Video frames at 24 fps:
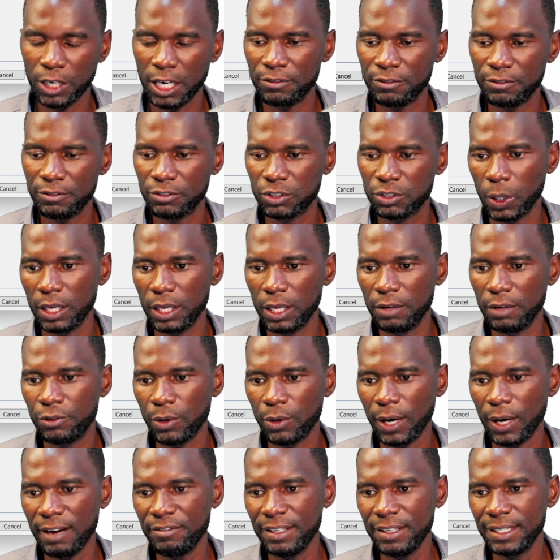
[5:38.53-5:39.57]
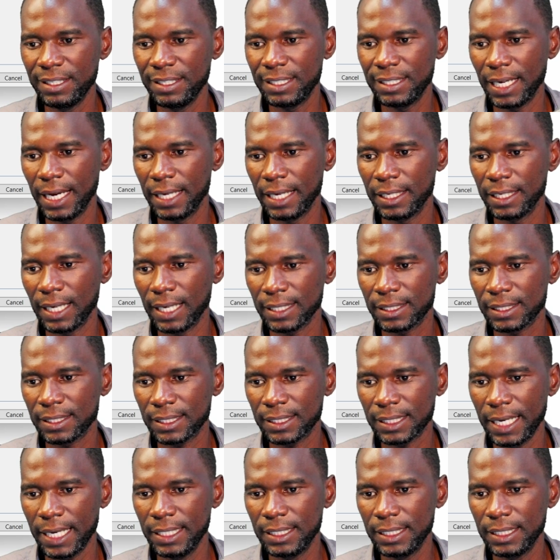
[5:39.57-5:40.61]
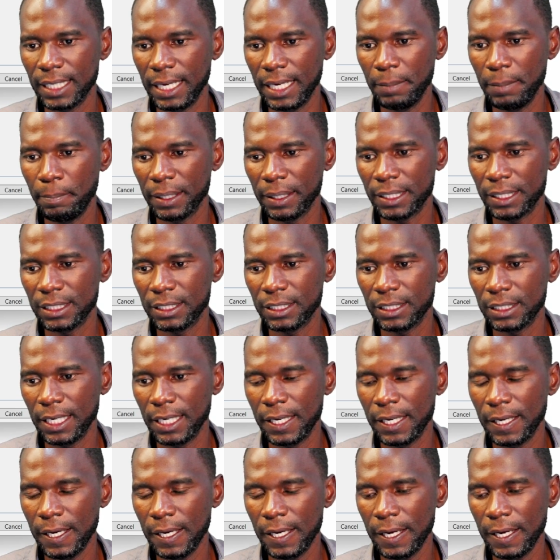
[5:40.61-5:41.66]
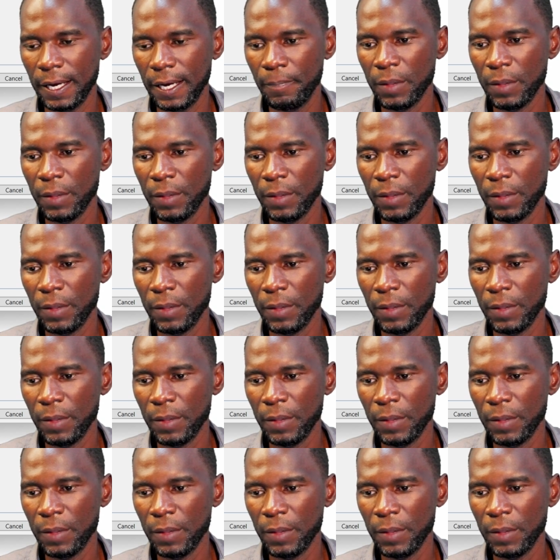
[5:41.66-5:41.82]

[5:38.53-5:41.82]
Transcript: So if you haven't assigned any partition here,